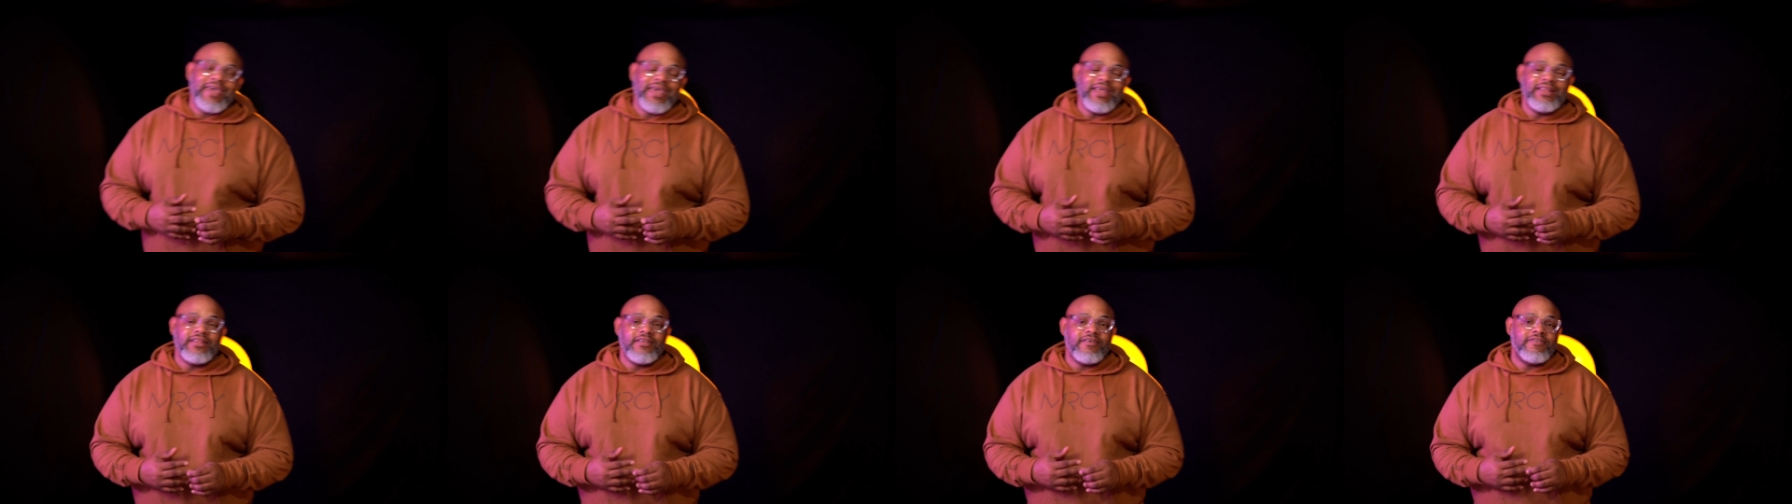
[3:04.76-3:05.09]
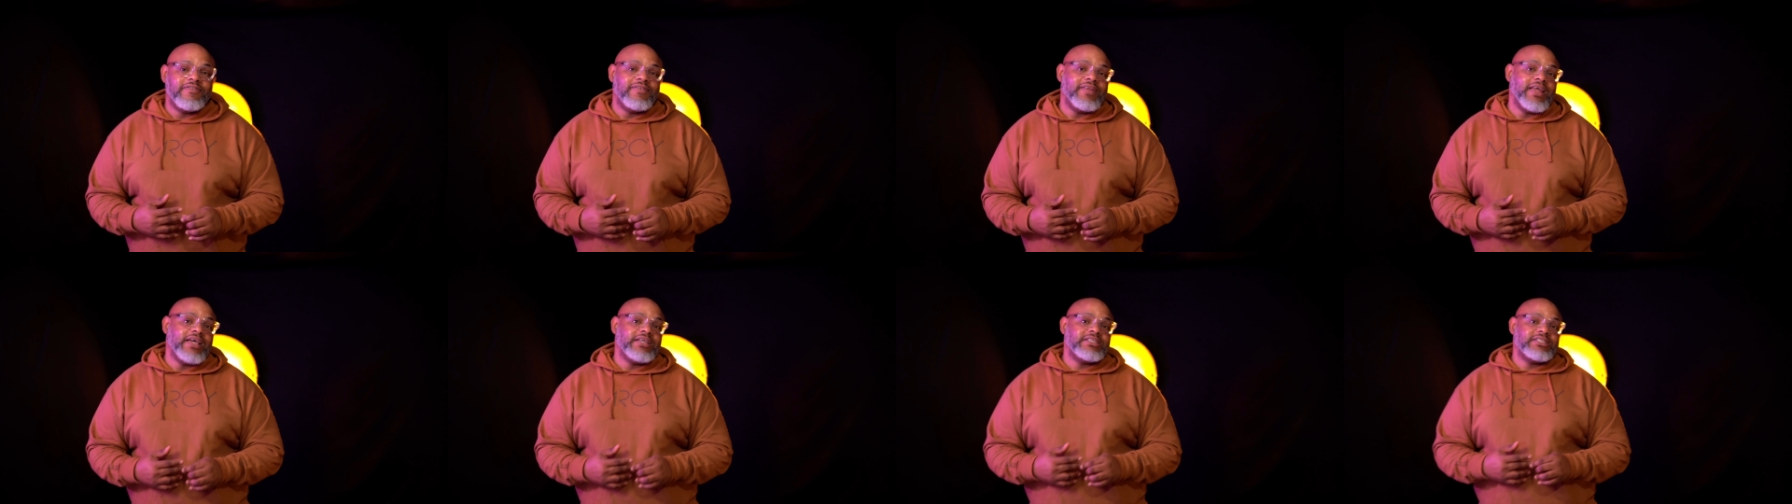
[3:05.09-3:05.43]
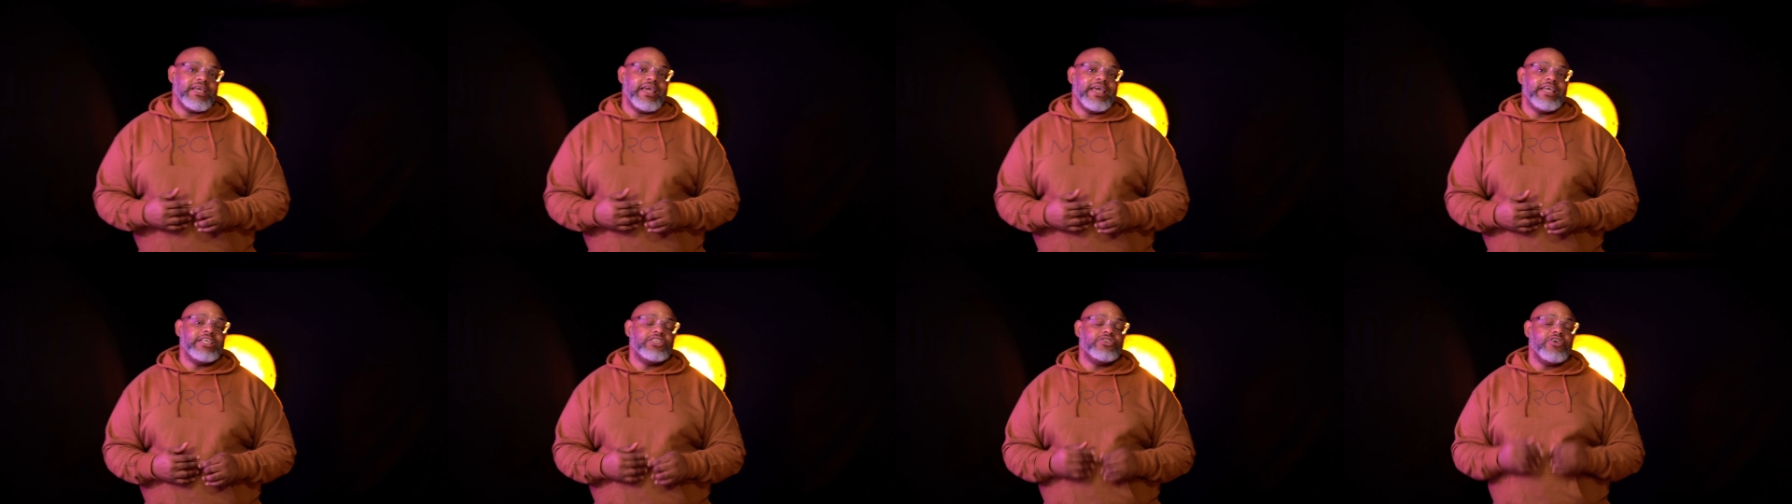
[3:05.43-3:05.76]
in the flesh
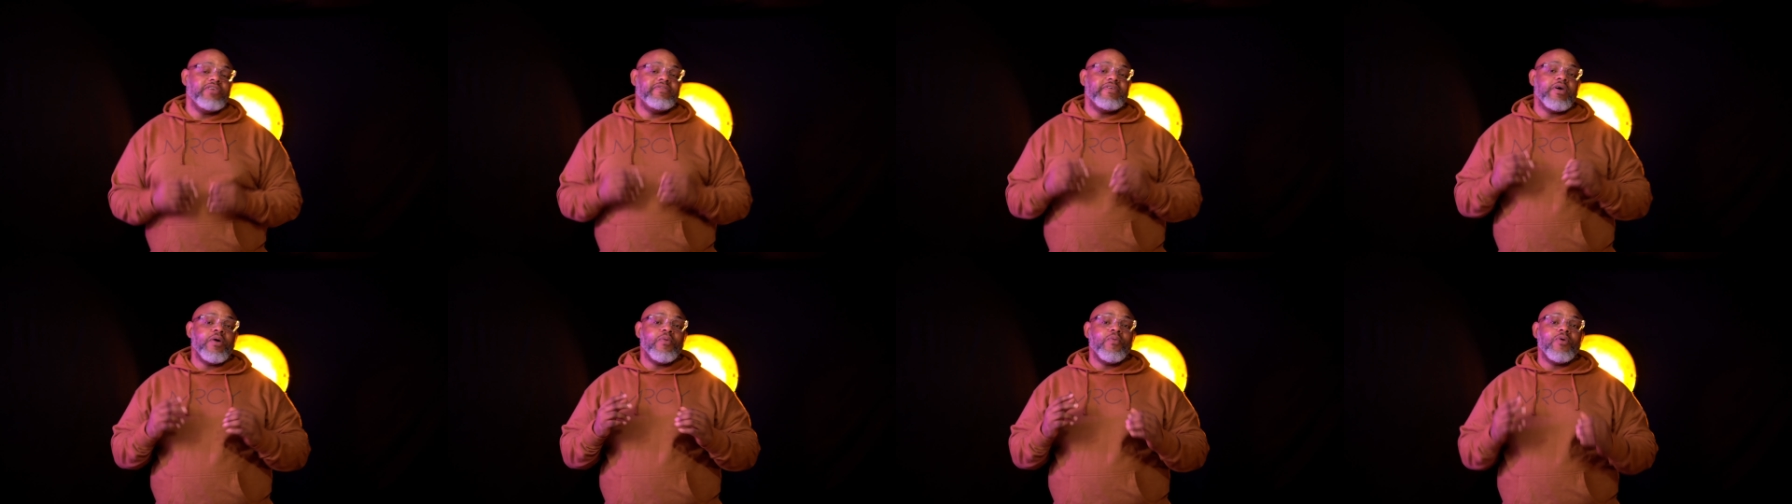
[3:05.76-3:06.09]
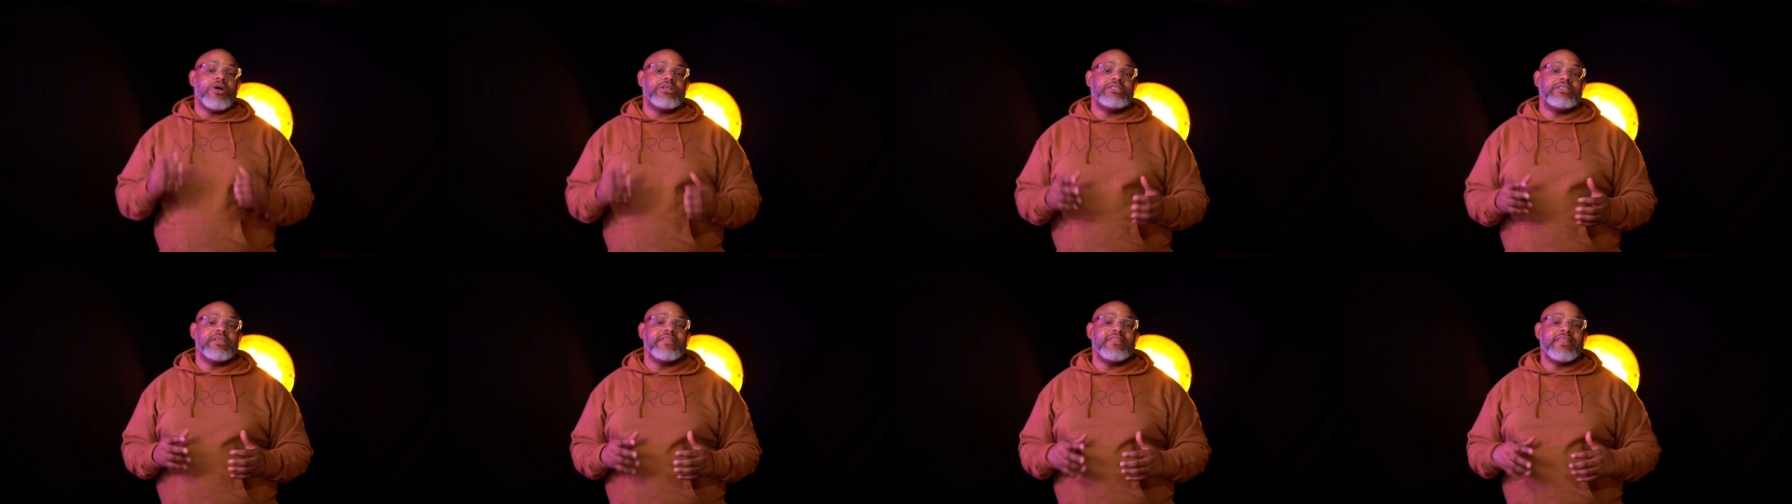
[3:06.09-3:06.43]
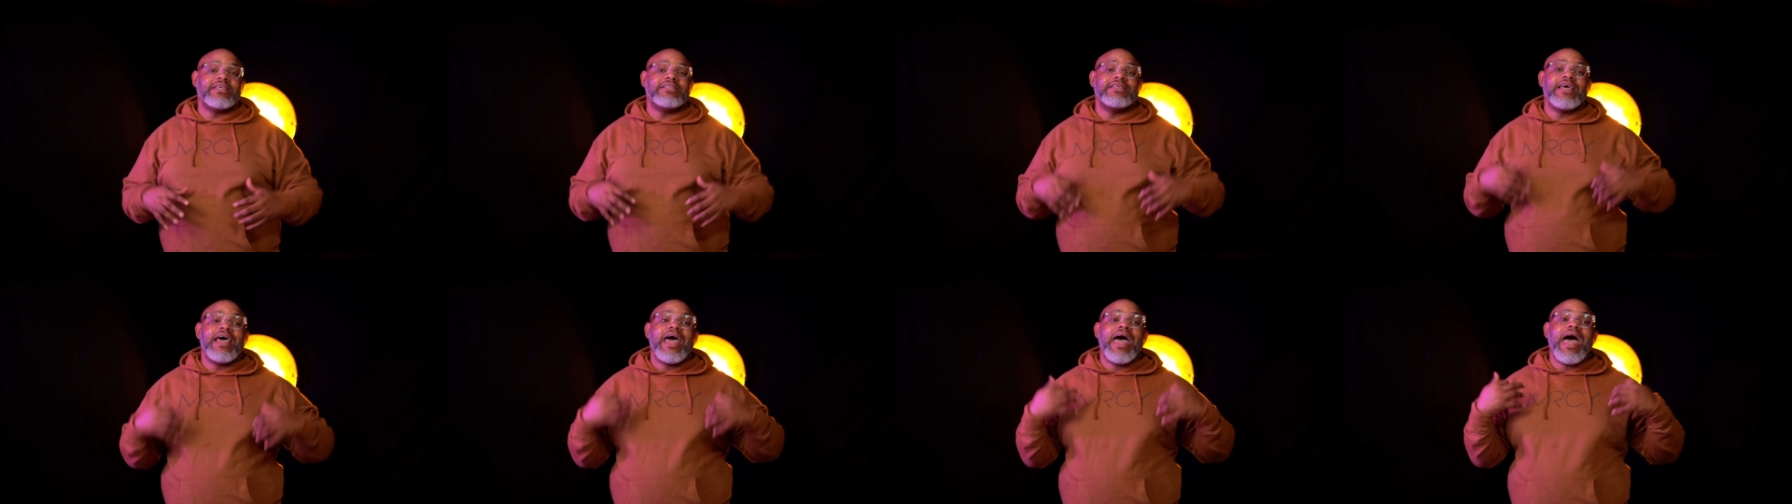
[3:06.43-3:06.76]
is. So if you're watching
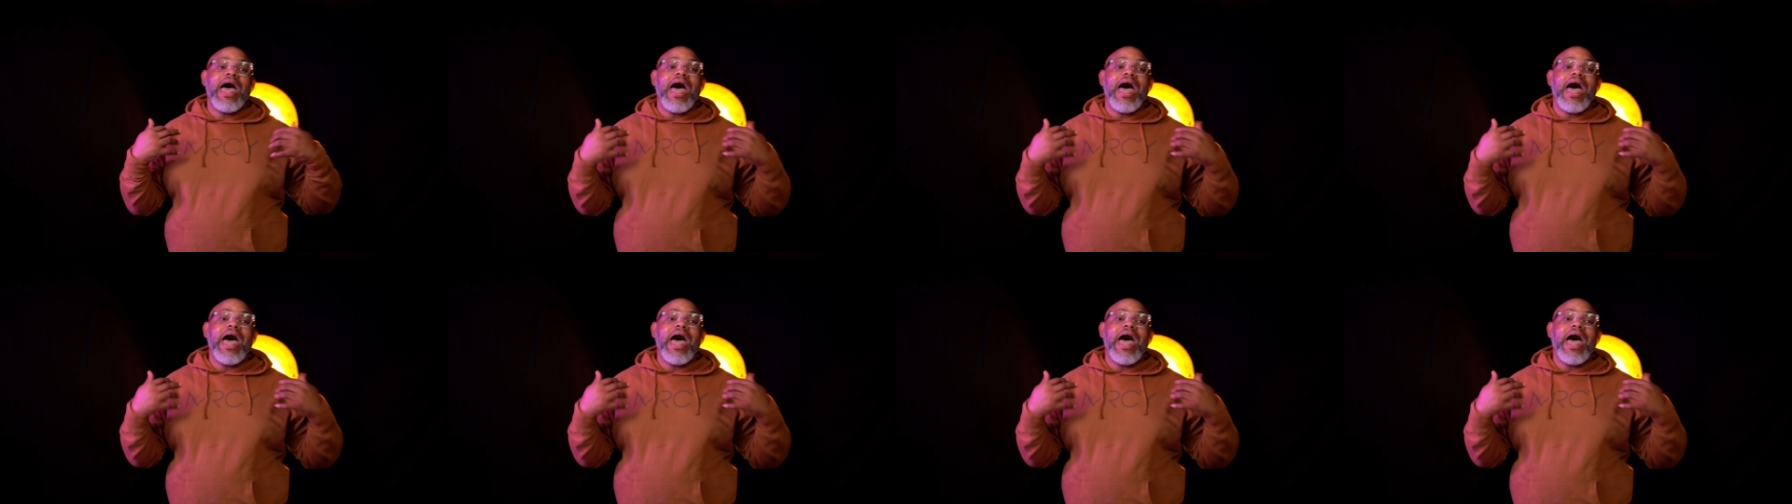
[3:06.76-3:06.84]
this